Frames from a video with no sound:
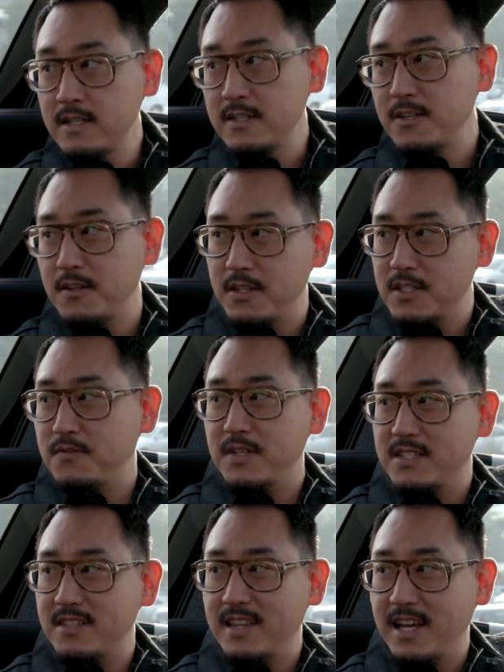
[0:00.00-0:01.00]
you know, this
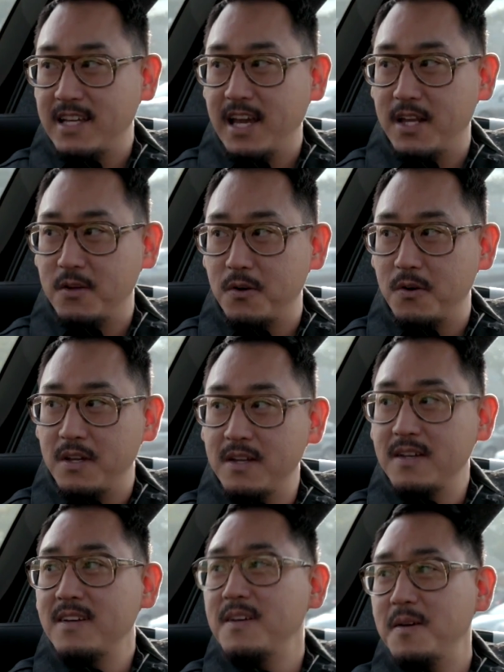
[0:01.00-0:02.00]
fits in that category.
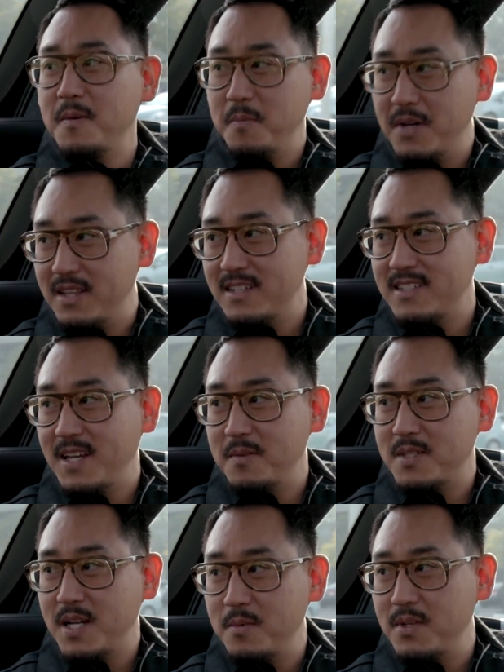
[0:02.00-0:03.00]
Right, right. But at the
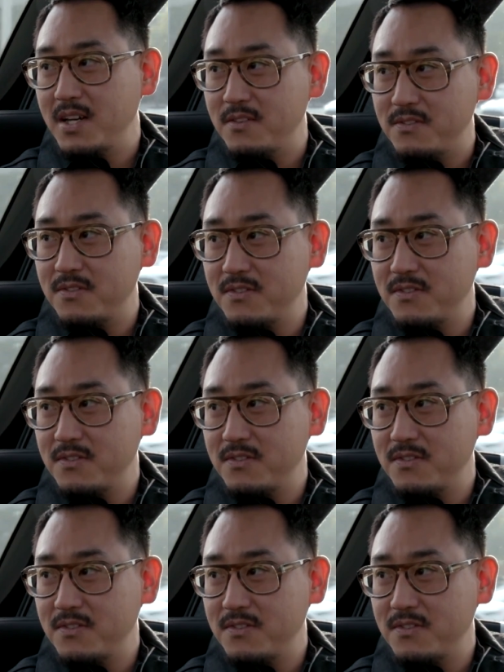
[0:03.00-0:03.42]
same time, right. you have